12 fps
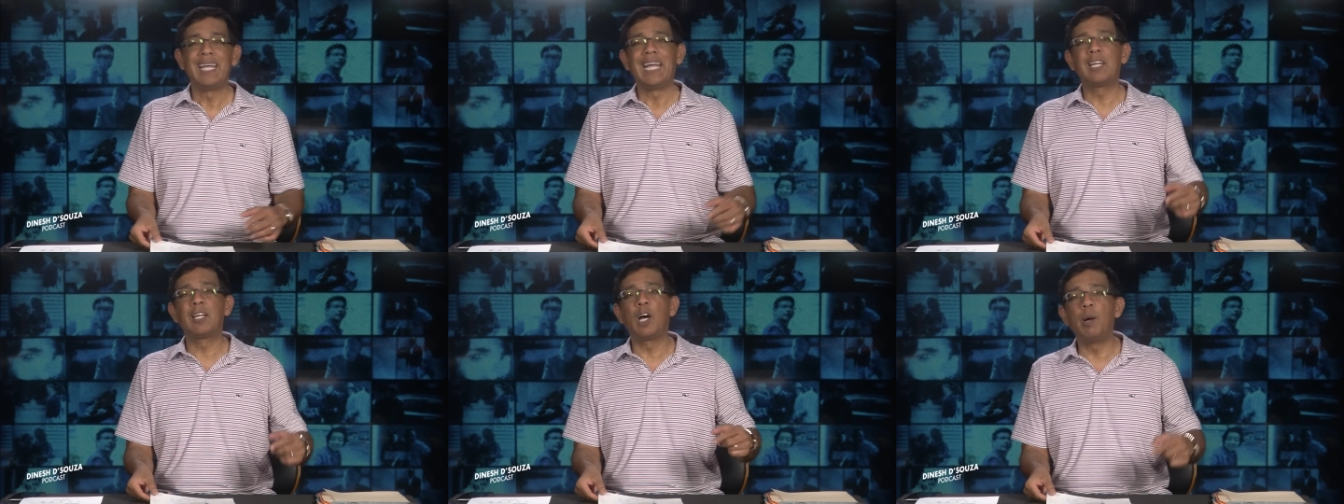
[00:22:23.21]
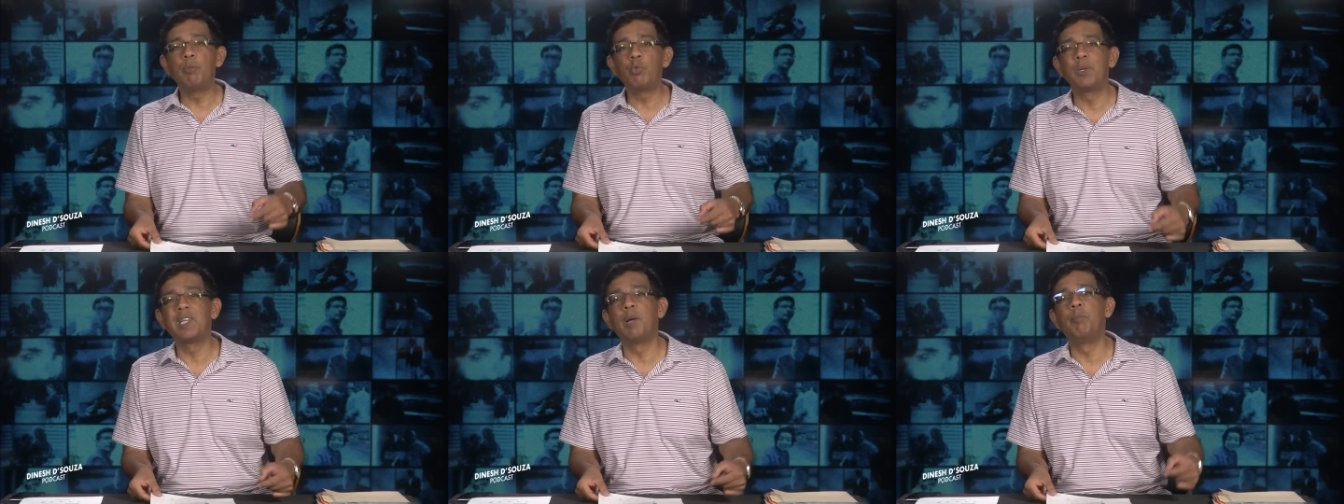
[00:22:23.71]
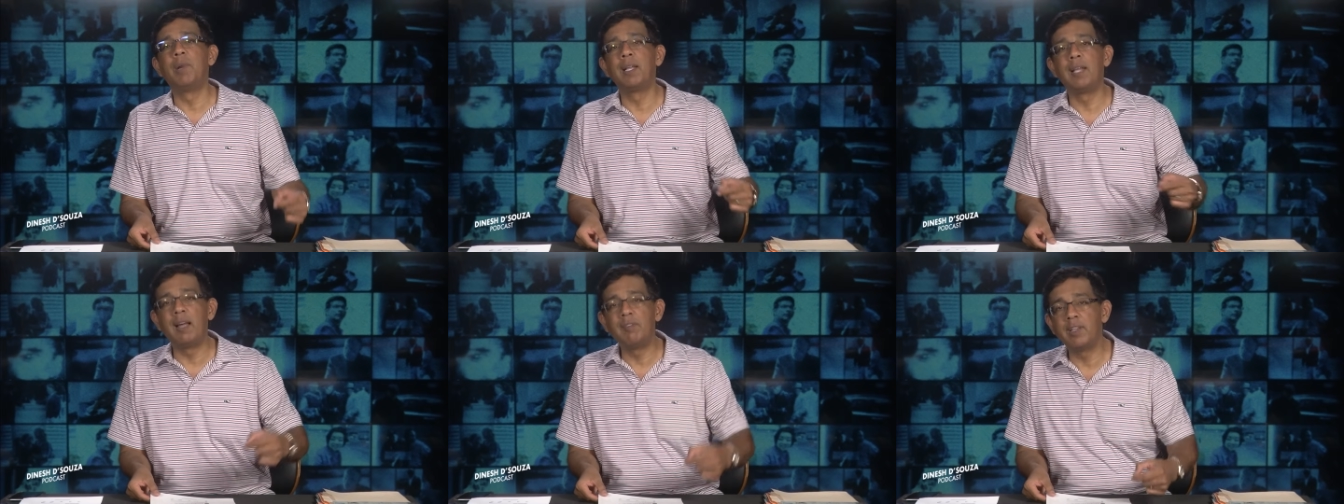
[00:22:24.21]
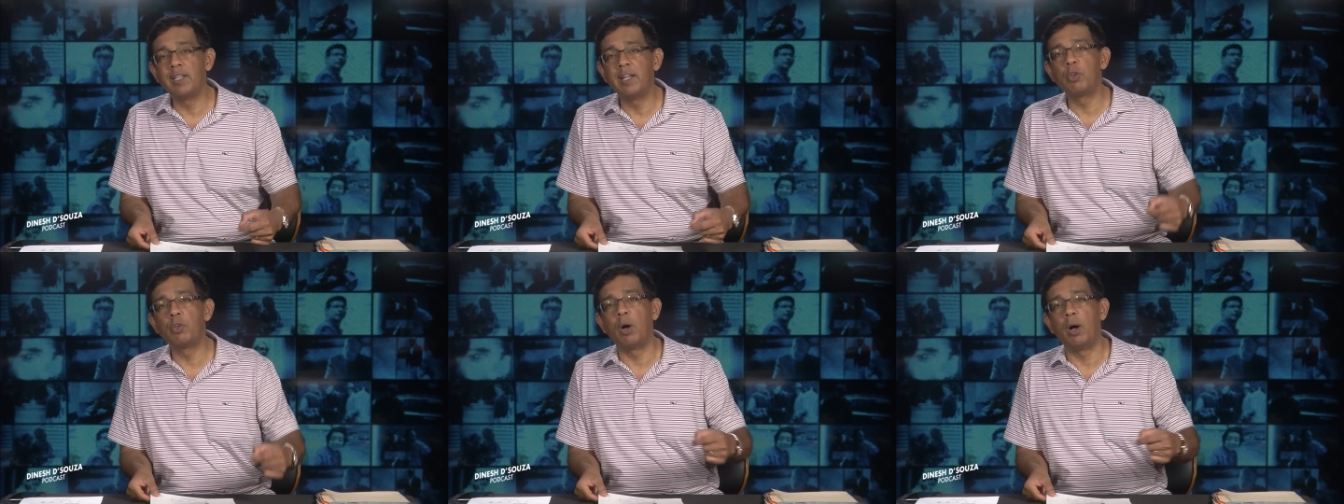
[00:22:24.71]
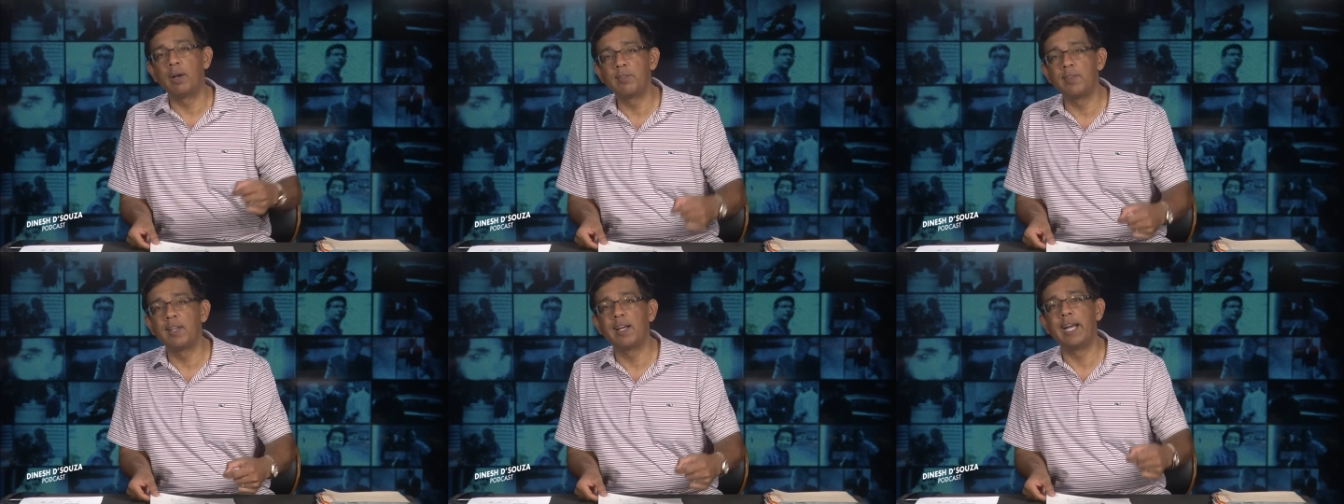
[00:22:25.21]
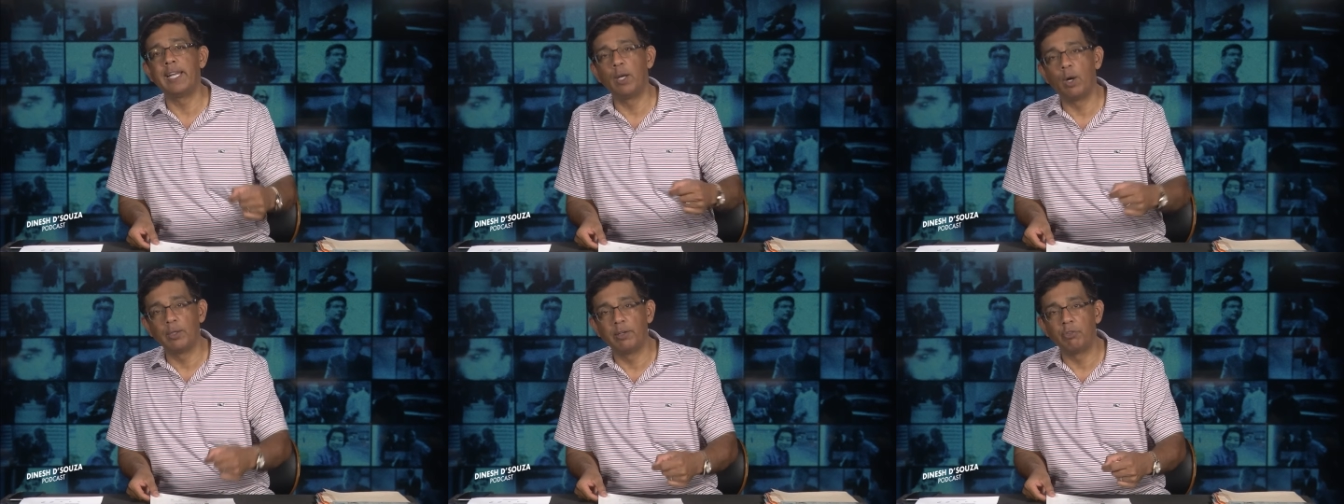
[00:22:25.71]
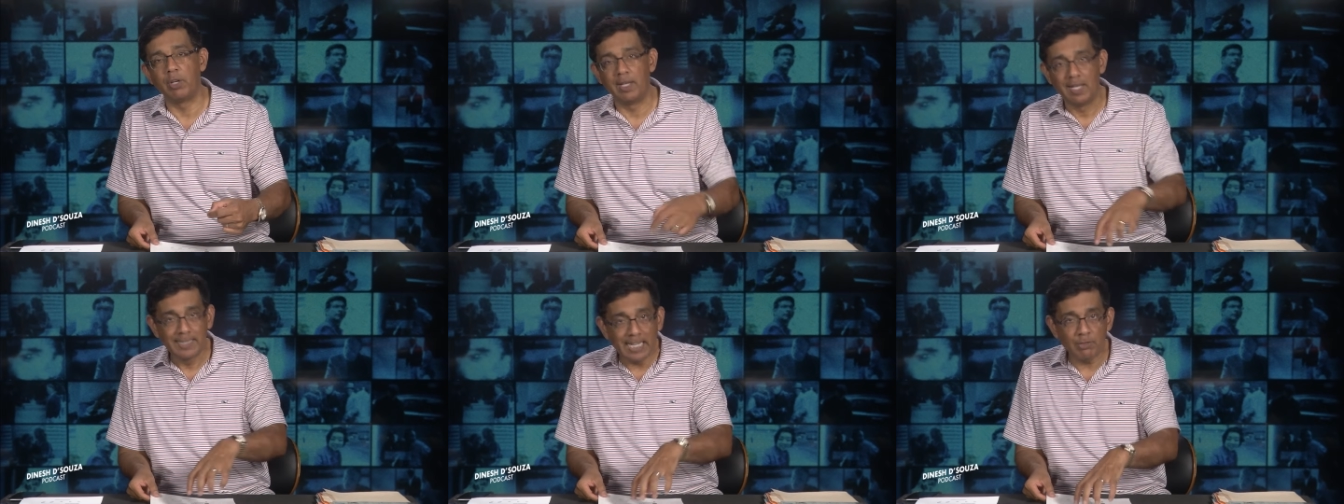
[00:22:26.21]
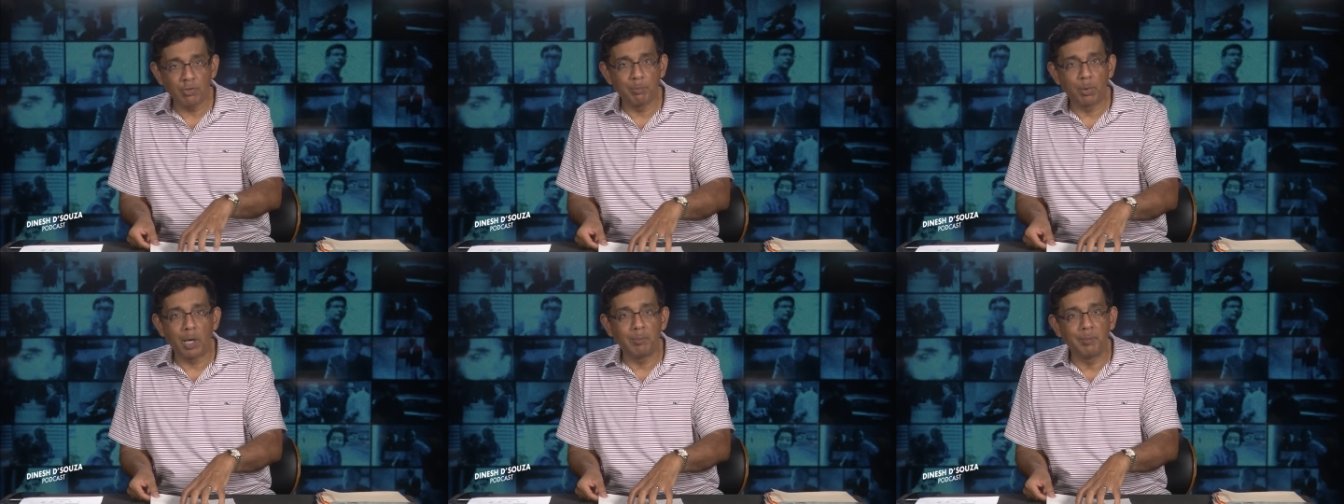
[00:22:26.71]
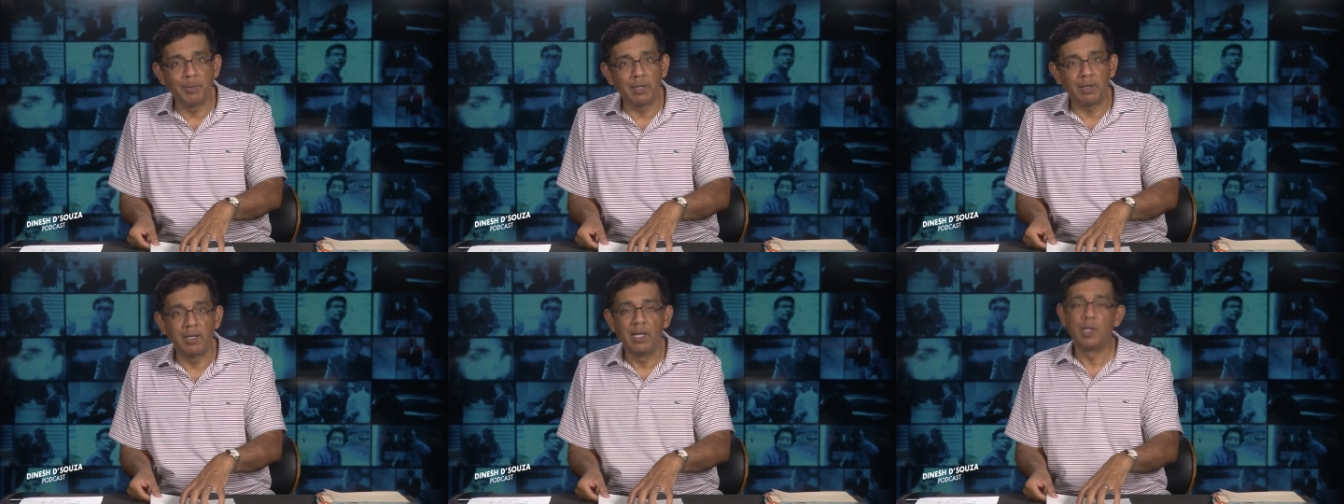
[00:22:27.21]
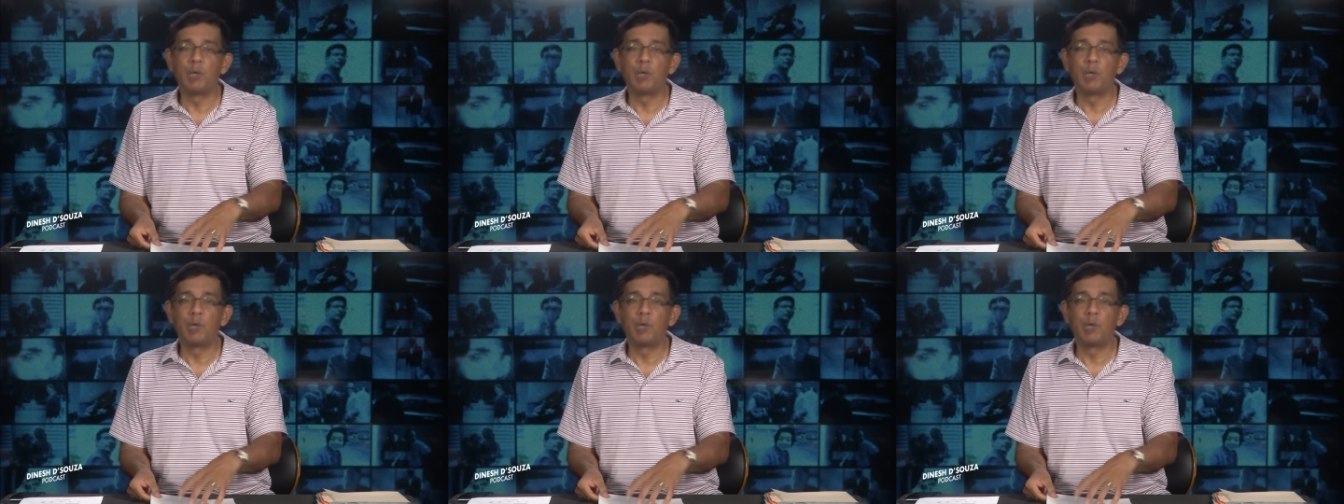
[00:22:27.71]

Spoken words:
It comes with a malevolent, toxic ideology. That's the problem here.